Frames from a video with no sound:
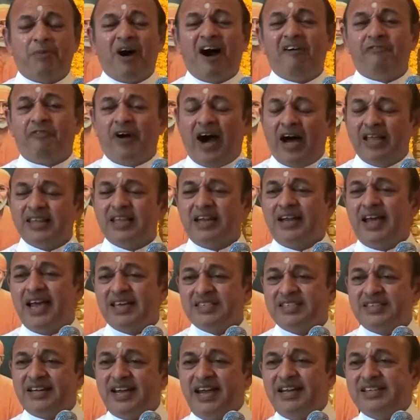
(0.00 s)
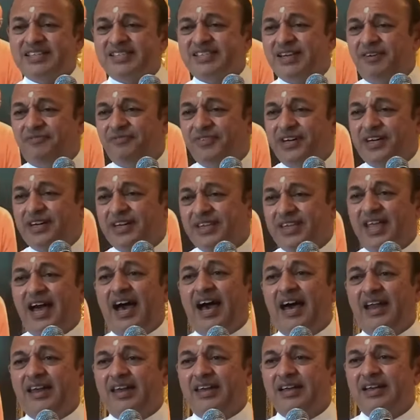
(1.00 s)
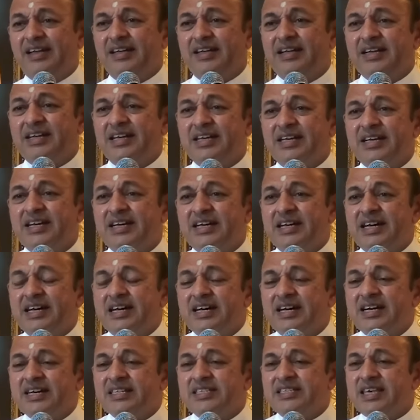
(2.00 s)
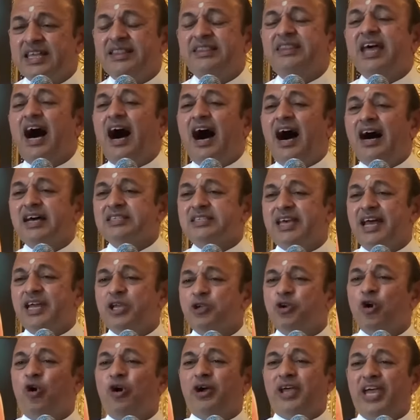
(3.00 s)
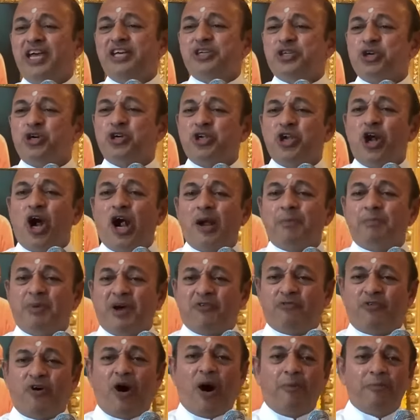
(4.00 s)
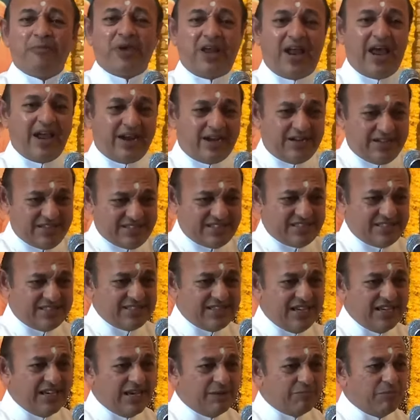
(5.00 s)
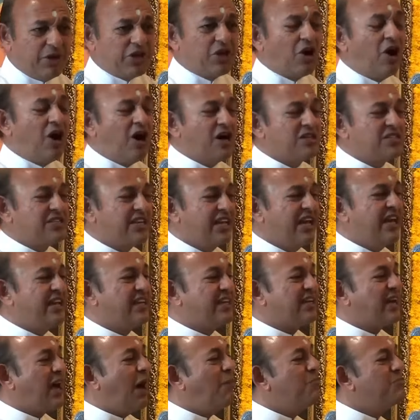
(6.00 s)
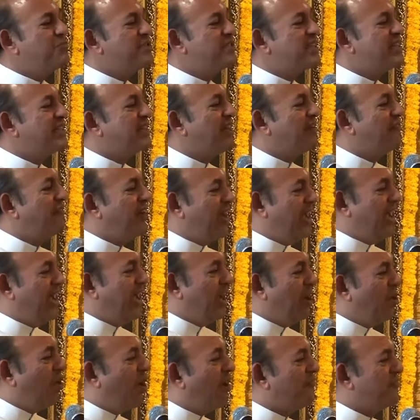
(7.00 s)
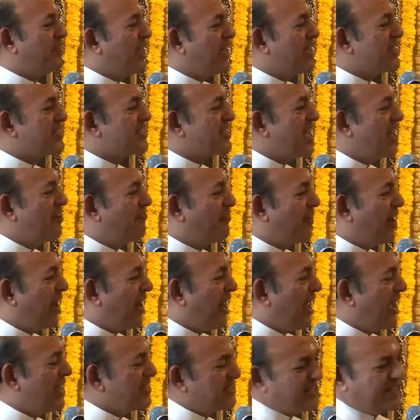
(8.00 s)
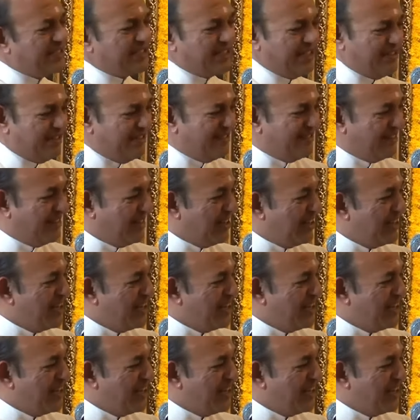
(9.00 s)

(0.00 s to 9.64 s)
father has read somewhere that Siddhas and Yogis should not perform miracles because it comes in the way of their self-realization.